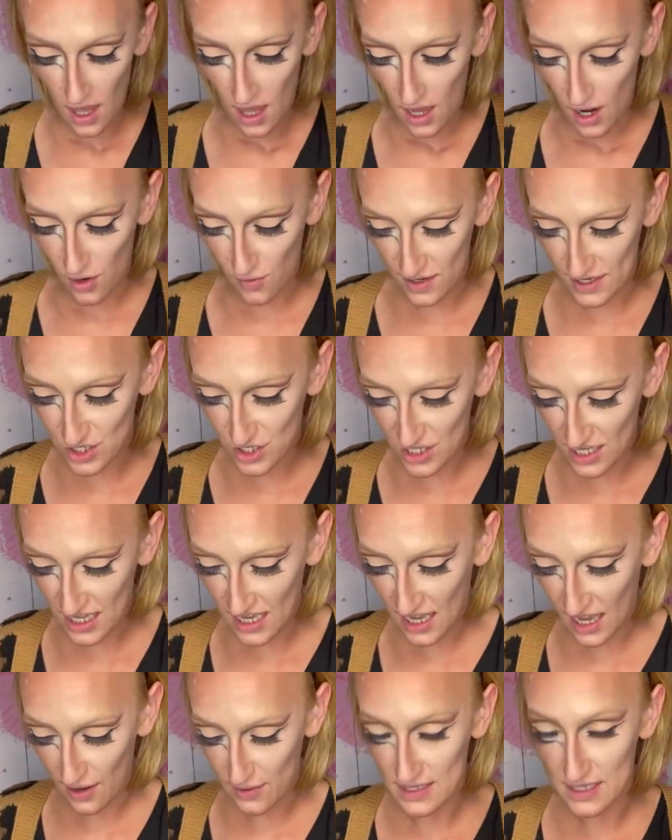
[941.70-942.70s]

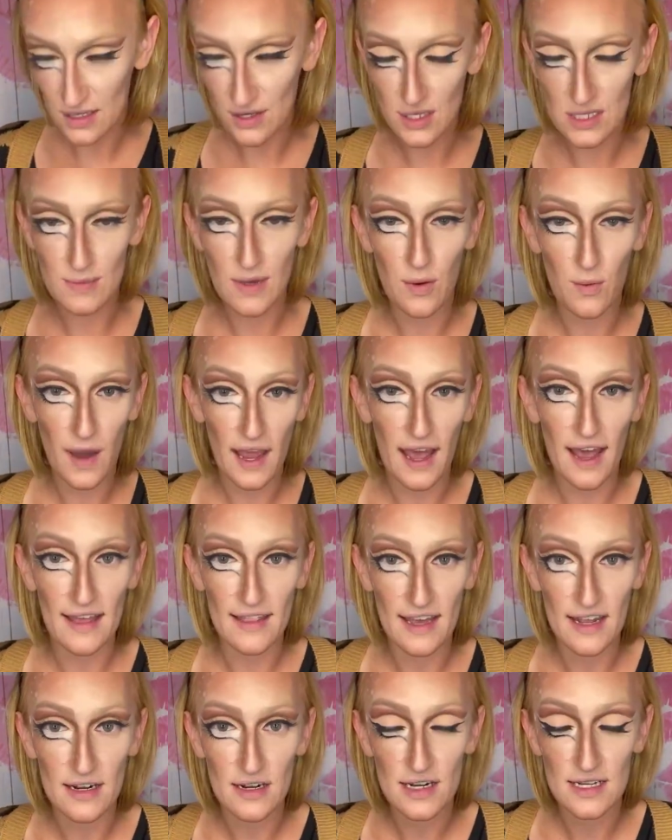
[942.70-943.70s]
originally I was gonna use my white
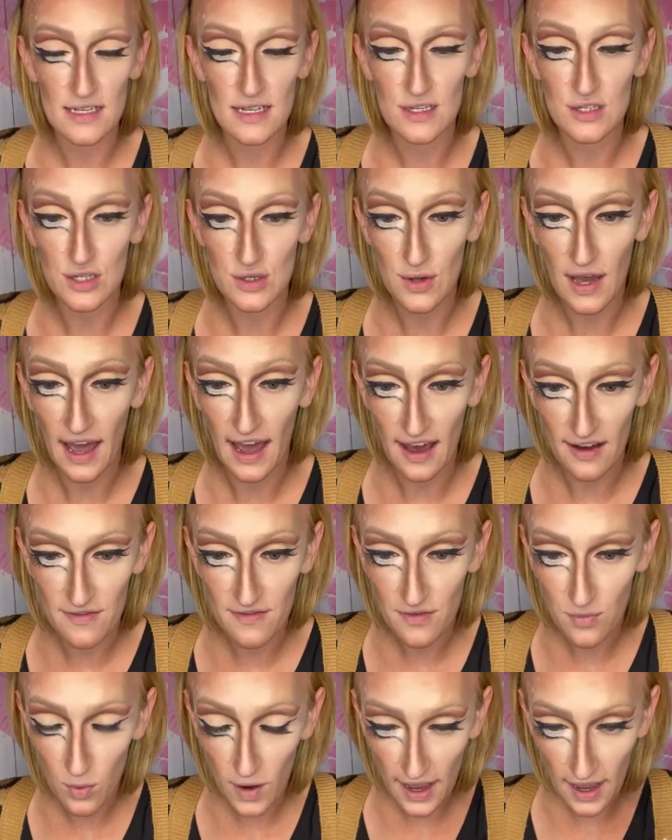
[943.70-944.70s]
eyeliner because I do have
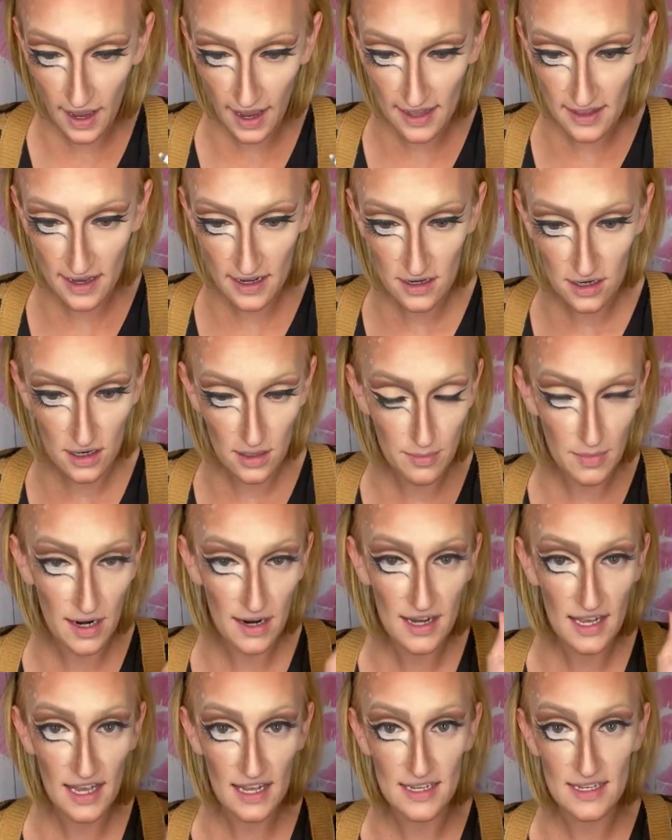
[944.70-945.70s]
white eyeliner. Mary
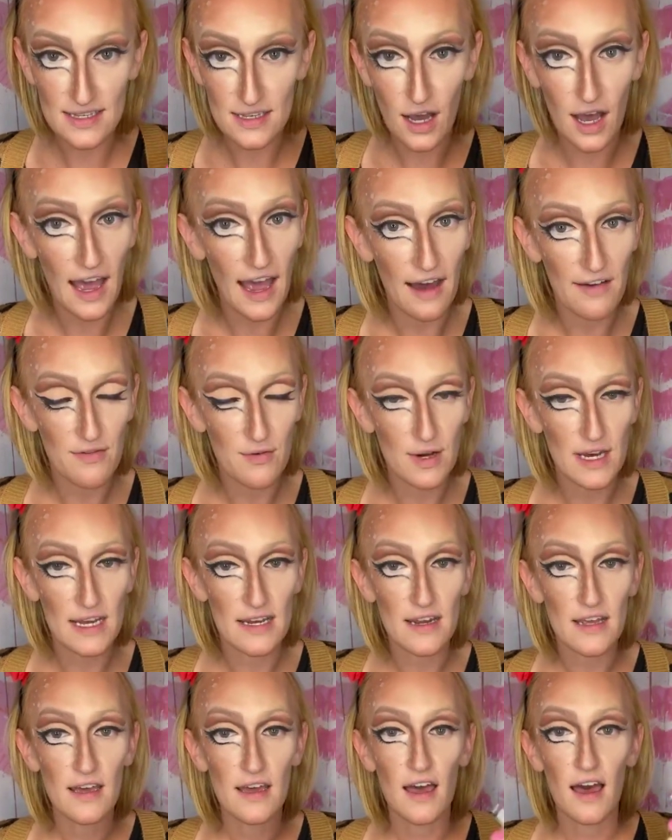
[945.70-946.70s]
Kay does not have
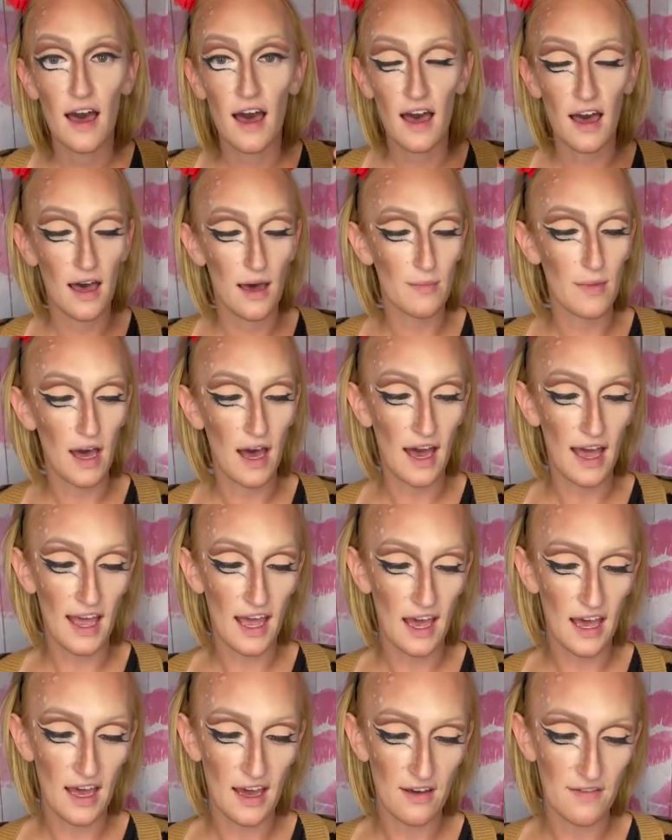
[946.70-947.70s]
one. I
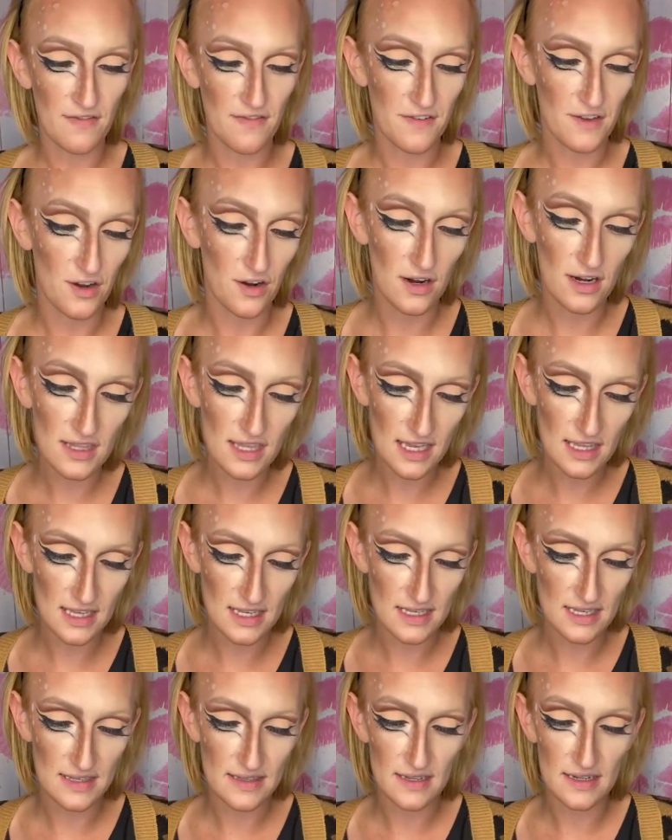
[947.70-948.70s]
have, currently
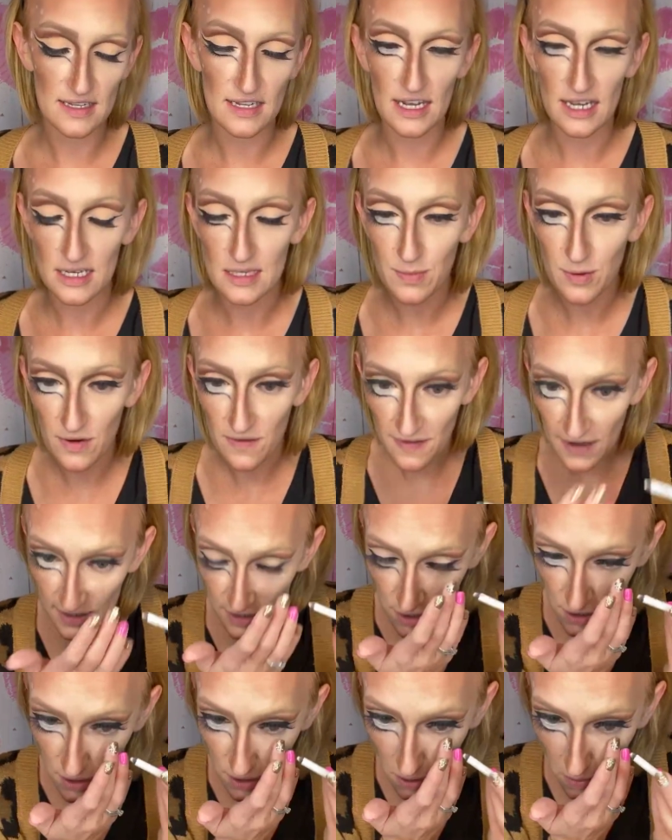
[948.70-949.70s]
this is the NYX
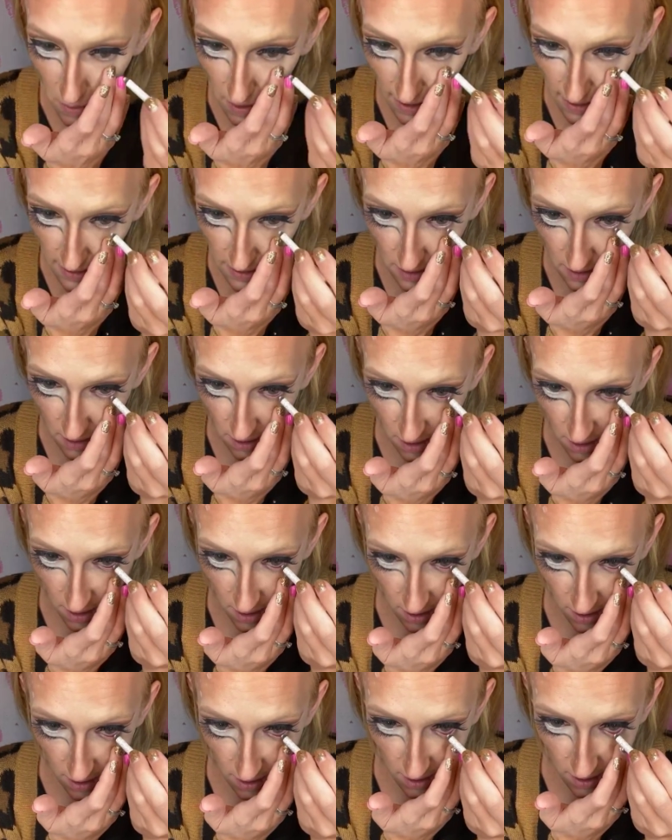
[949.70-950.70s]
Professional one.
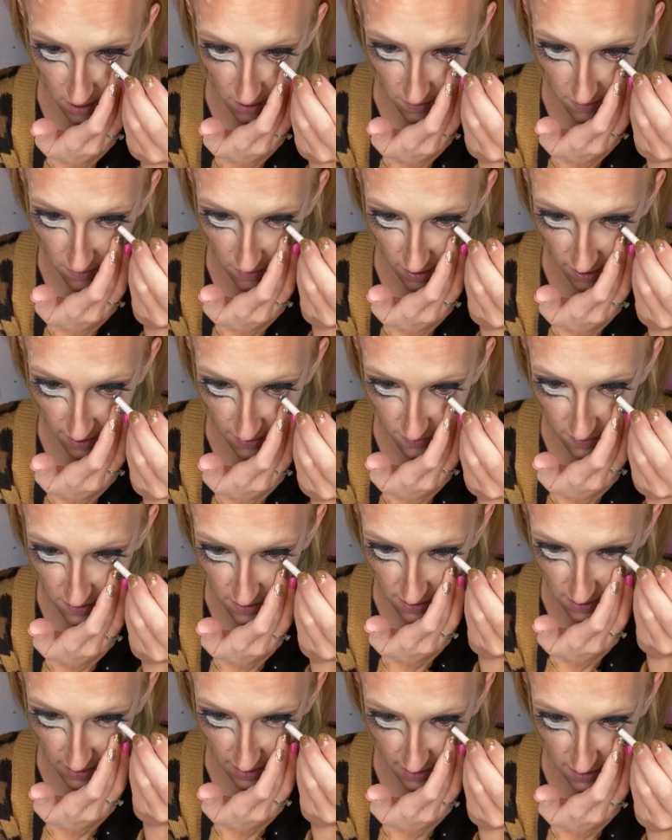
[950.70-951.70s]
I
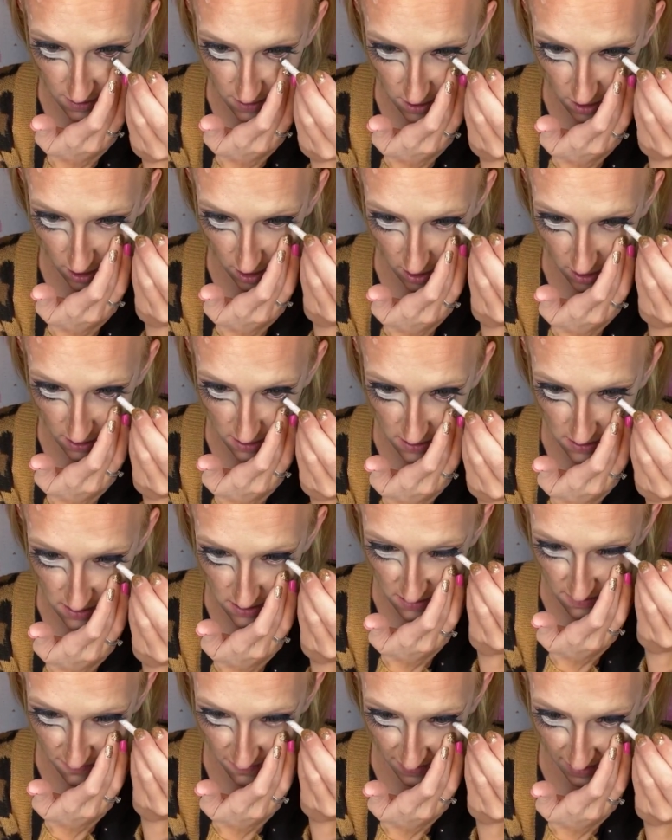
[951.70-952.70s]
really like
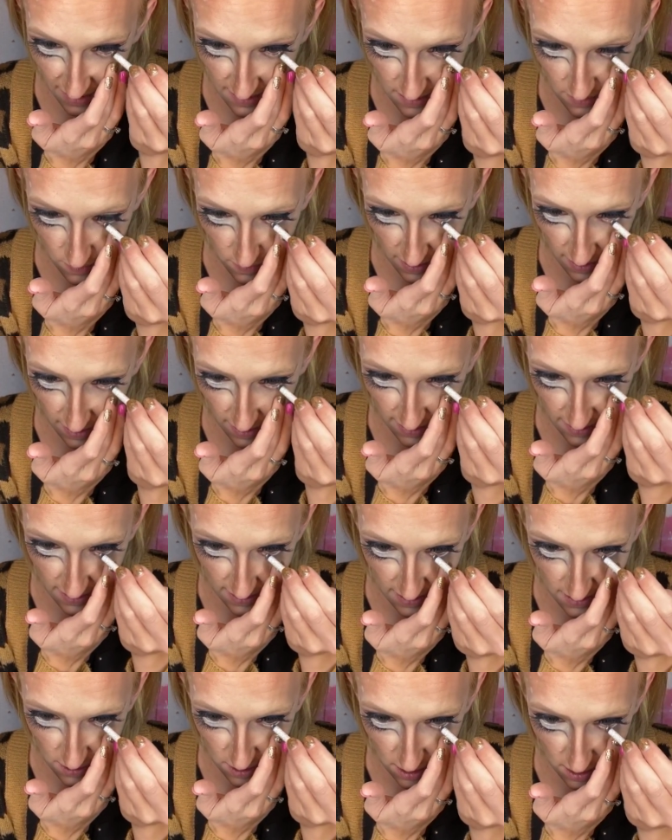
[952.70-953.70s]
NARS Fatty White
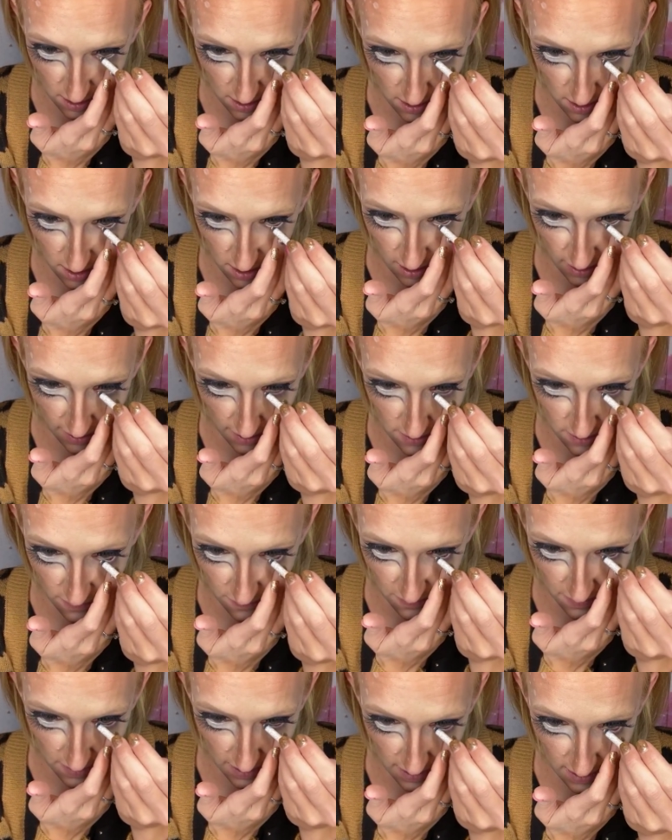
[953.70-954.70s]
Eyeliner. I don't
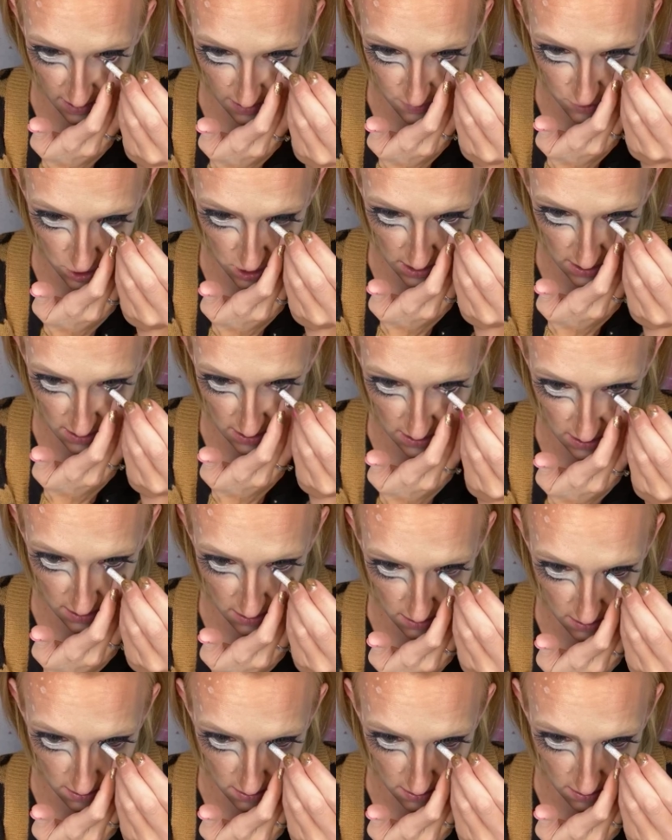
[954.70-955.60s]
feel like I'm cheating